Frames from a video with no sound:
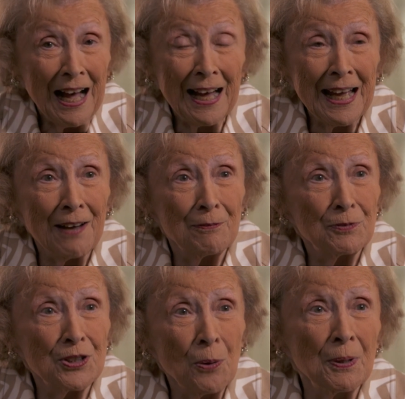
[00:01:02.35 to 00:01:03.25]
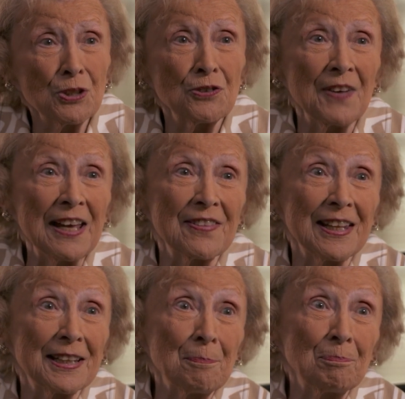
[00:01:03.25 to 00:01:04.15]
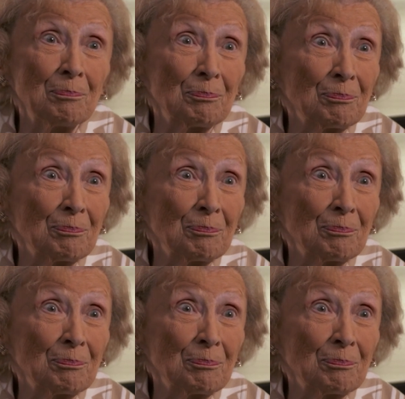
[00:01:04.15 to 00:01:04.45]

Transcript: I have so much faith in them.